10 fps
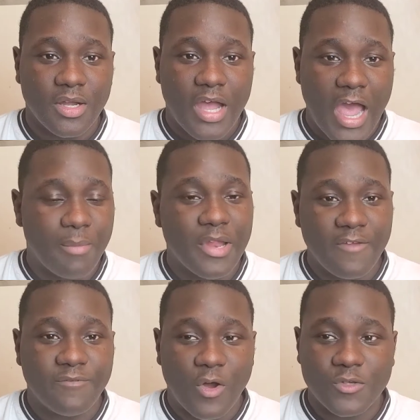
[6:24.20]
How many
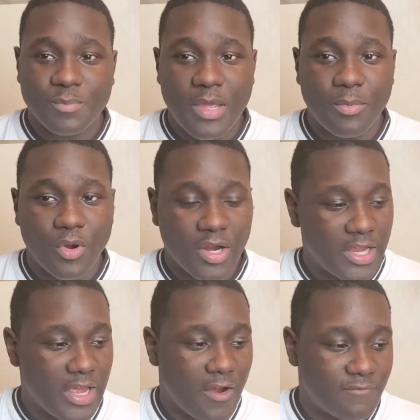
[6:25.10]
false people
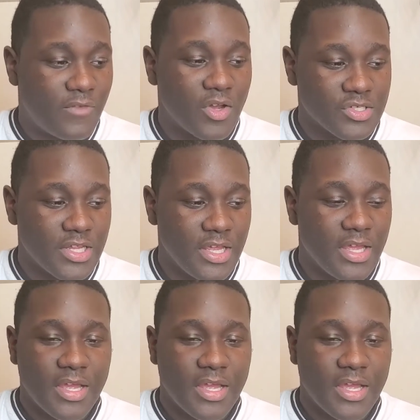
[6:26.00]
are falsely